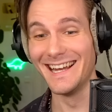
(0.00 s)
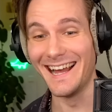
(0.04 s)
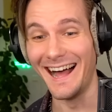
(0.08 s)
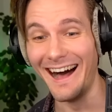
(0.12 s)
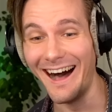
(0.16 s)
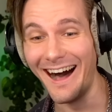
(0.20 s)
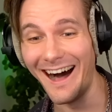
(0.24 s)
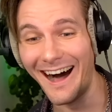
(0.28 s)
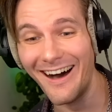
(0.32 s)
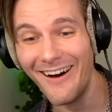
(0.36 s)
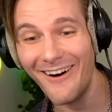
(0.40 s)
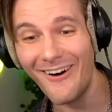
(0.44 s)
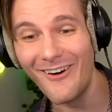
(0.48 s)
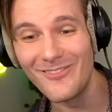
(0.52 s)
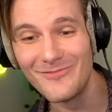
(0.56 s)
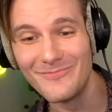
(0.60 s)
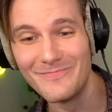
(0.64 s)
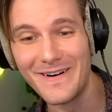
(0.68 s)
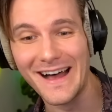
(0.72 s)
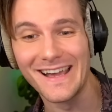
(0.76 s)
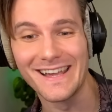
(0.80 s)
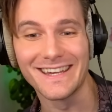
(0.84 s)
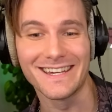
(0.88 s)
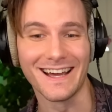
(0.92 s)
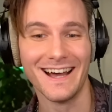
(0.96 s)
oh
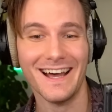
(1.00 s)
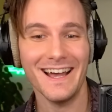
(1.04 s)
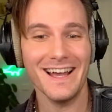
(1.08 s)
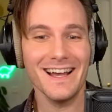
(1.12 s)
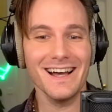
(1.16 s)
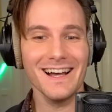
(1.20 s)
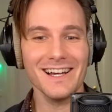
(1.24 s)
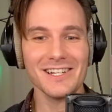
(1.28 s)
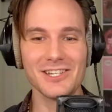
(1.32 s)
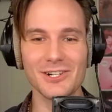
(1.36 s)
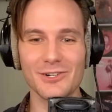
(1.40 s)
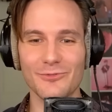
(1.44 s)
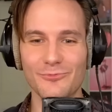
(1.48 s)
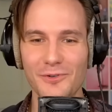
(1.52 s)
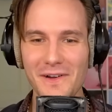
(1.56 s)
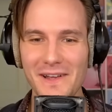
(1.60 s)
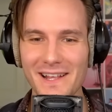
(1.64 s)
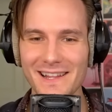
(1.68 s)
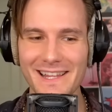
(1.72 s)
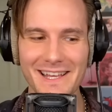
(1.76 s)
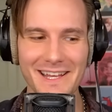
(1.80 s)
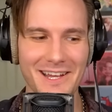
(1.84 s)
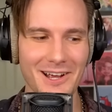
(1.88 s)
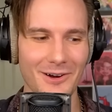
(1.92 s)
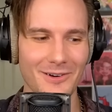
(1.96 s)
my god, you're
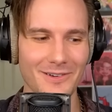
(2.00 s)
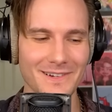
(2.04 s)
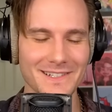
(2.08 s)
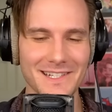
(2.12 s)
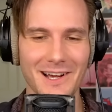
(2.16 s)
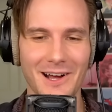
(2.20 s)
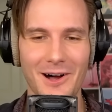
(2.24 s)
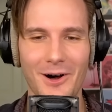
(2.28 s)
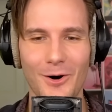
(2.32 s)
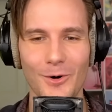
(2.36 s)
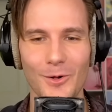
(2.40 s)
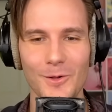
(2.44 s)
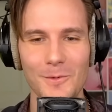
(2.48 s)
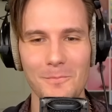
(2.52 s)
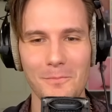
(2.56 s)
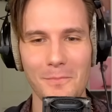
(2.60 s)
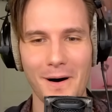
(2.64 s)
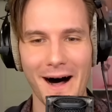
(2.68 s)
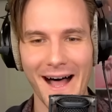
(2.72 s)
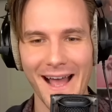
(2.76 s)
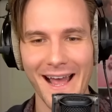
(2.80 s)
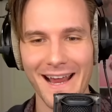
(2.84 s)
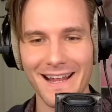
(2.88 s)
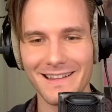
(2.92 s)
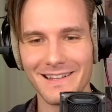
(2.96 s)
really going the whole
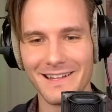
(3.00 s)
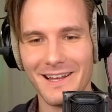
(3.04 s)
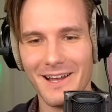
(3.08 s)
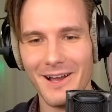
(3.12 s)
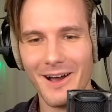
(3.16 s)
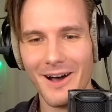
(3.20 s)
mile.